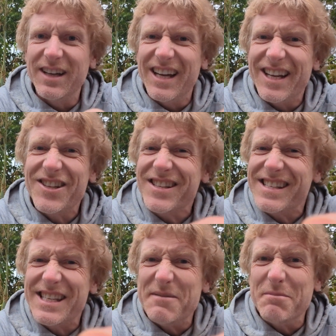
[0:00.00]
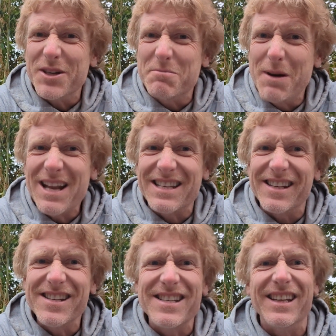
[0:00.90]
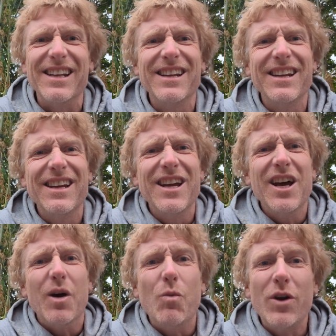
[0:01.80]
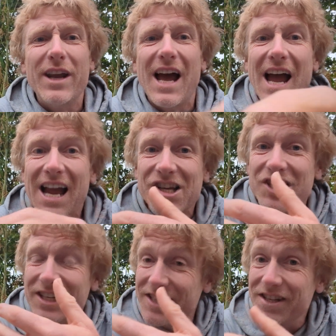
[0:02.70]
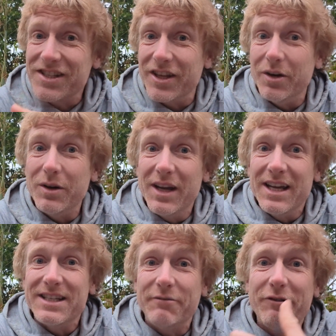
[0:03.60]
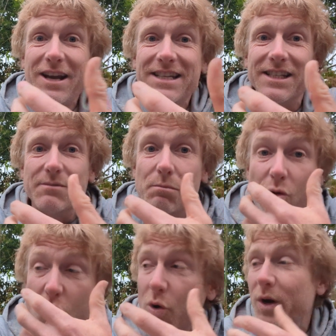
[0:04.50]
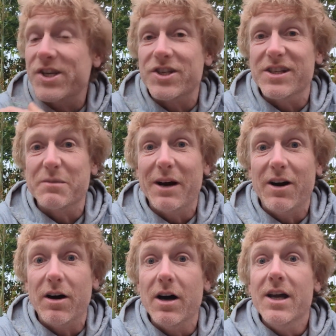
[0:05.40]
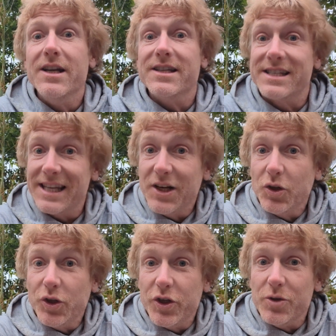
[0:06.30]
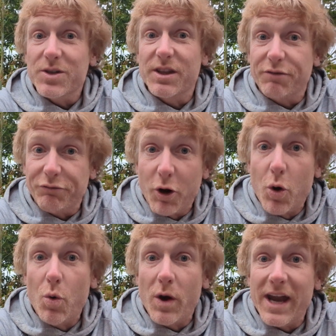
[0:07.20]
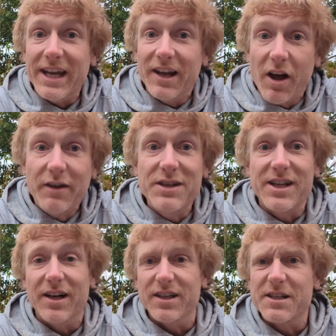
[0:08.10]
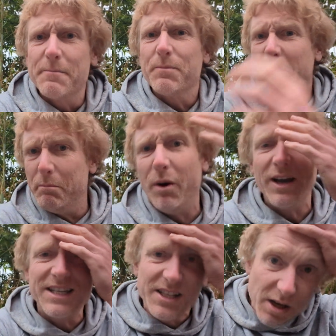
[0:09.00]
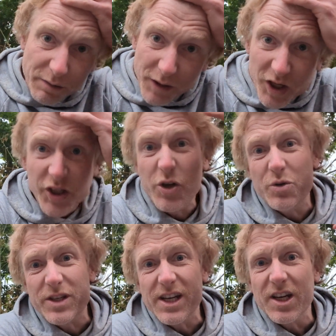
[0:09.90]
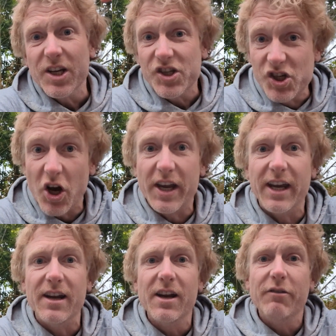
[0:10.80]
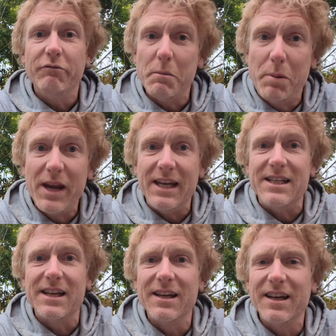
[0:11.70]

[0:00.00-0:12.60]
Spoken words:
It doesn't seem much better, does it? And what it actually does, though, is it raises more questions about our single-use, throwaway lifestyles. Buy stuff, use it, chuck it, repeat.